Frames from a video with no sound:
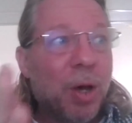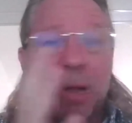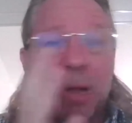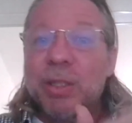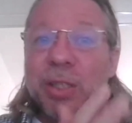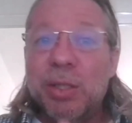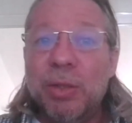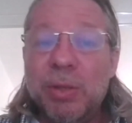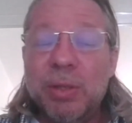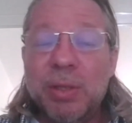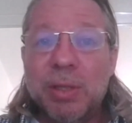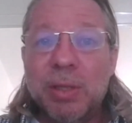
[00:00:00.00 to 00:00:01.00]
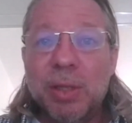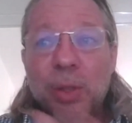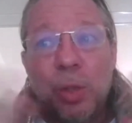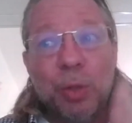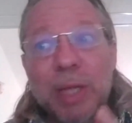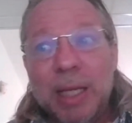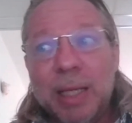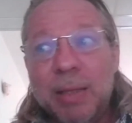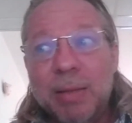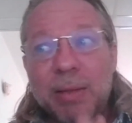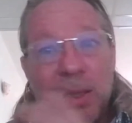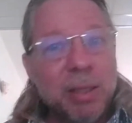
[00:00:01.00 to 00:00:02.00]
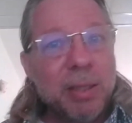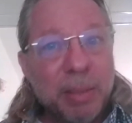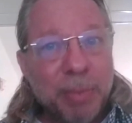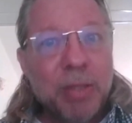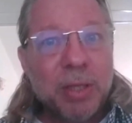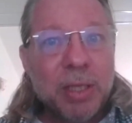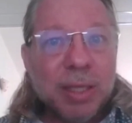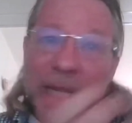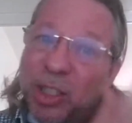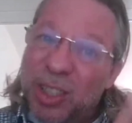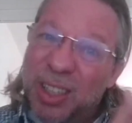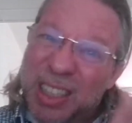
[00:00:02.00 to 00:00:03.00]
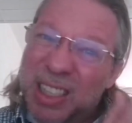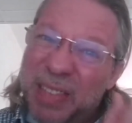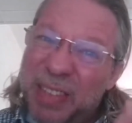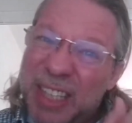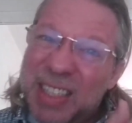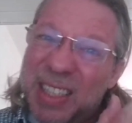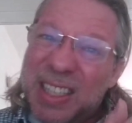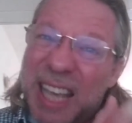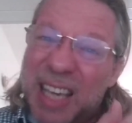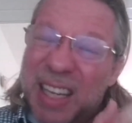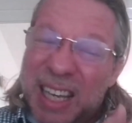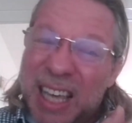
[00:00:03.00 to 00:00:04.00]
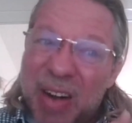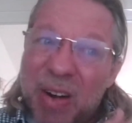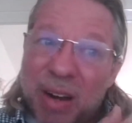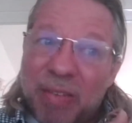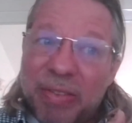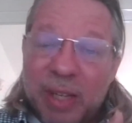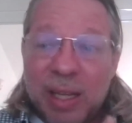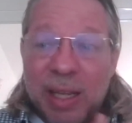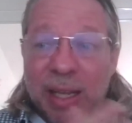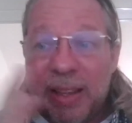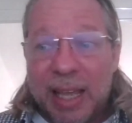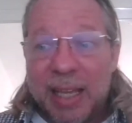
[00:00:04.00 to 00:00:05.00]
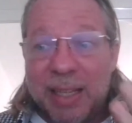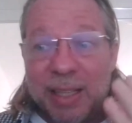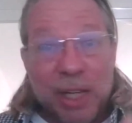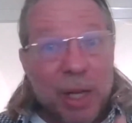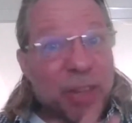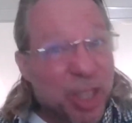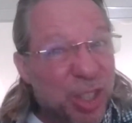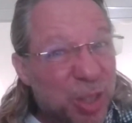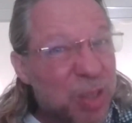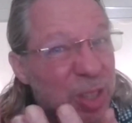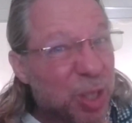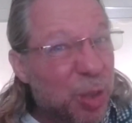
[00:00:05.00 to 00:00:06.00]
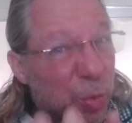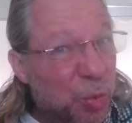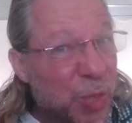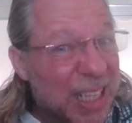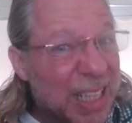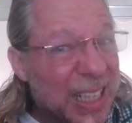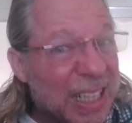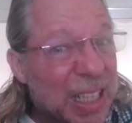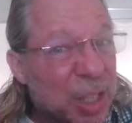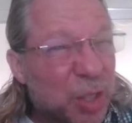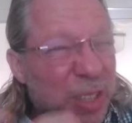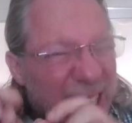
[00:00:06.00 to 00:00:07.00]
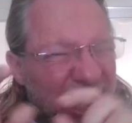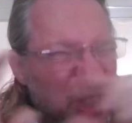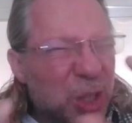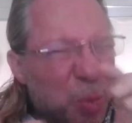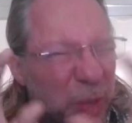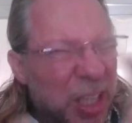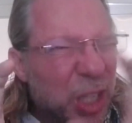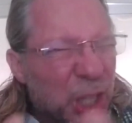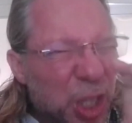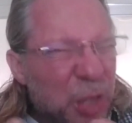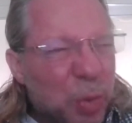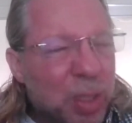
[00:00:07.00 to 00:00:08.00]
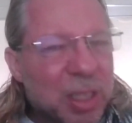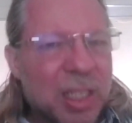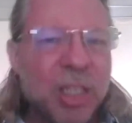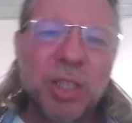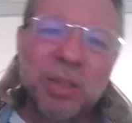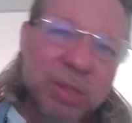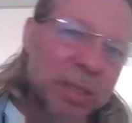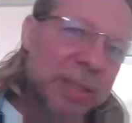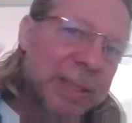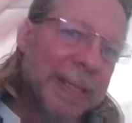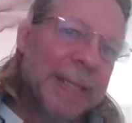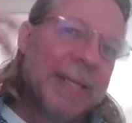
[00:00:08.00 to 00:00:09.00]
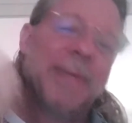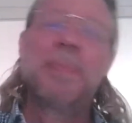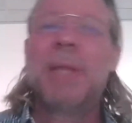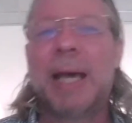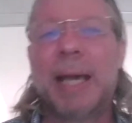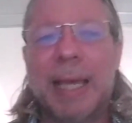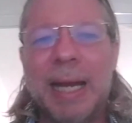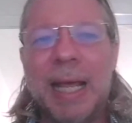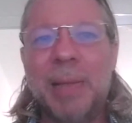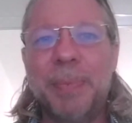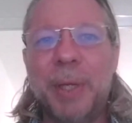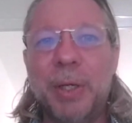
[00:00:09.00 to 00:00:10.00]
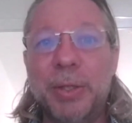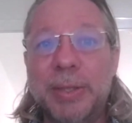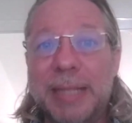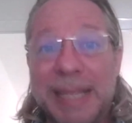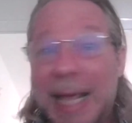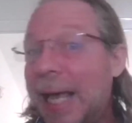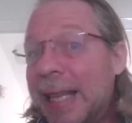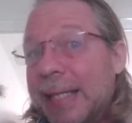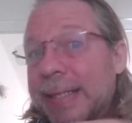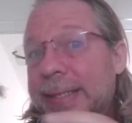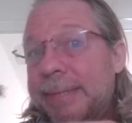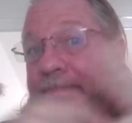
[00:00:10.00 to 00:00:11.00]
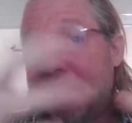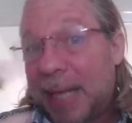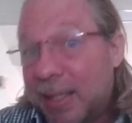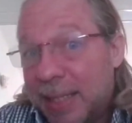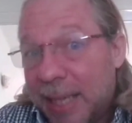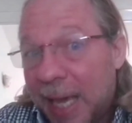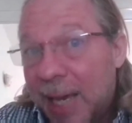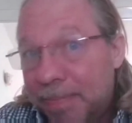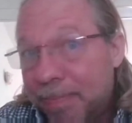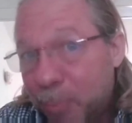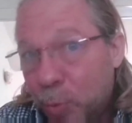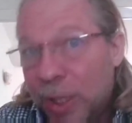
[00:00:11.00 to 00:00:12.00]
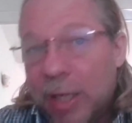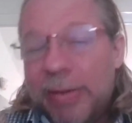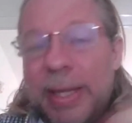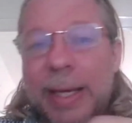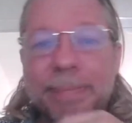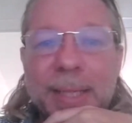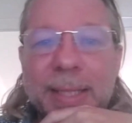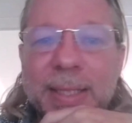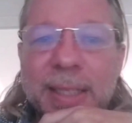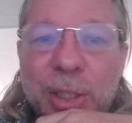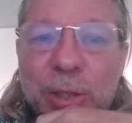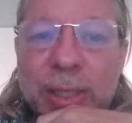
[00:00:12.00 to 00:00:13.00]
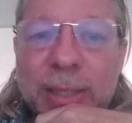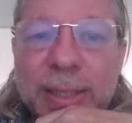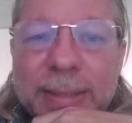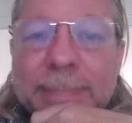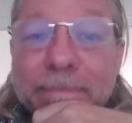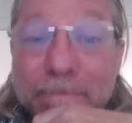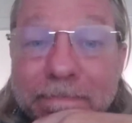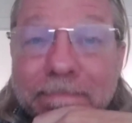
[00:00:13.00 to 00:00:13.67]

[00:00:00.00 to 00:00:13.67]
on the students who need the most attention. Because if this is taken care of, then the students who really need your attention with the nuanced issues, I can help those. And that's the game. We know that as instructors.